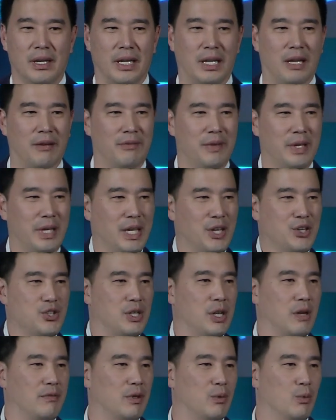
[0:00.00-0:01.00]
And if each
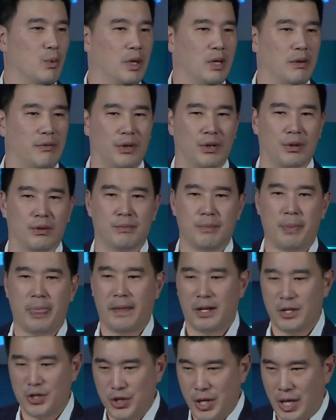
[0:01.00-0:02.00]
and every one of you
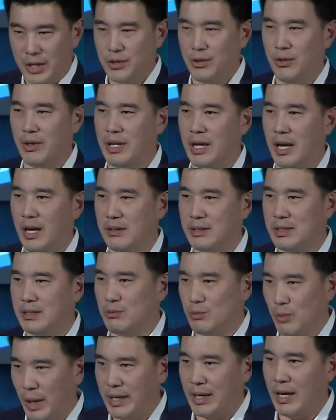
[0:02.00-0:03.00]
checked your account
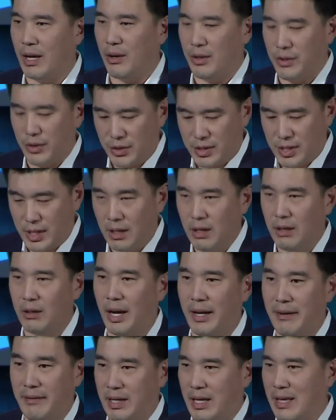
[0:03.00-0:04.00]
right now and you said, oh,
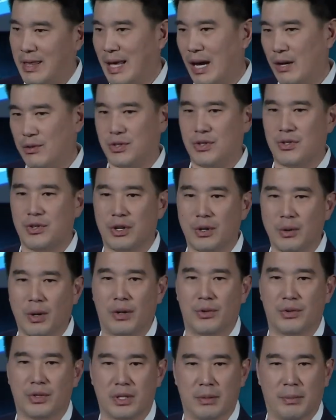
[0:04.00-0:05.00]
I've got one thousand
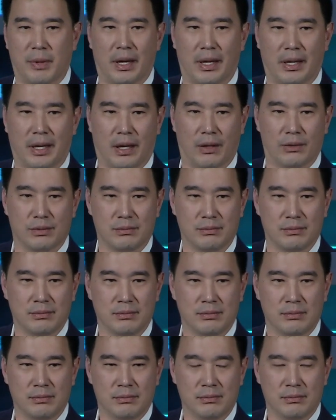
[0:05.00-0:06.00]
euros in my account,
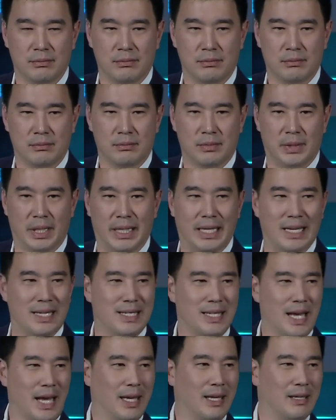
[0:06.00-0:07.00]
and a
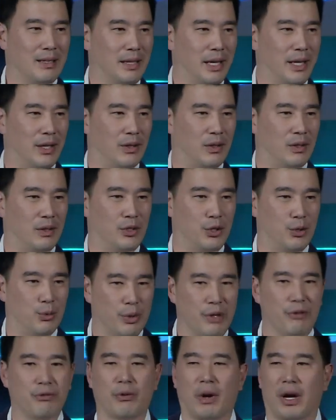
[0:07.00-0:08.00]
second later you
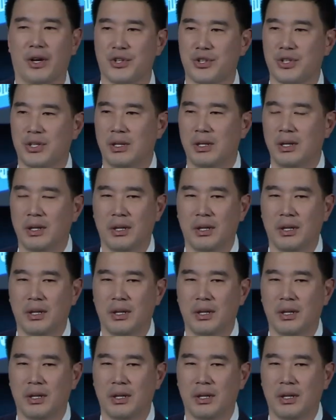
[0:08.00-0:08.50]
refresh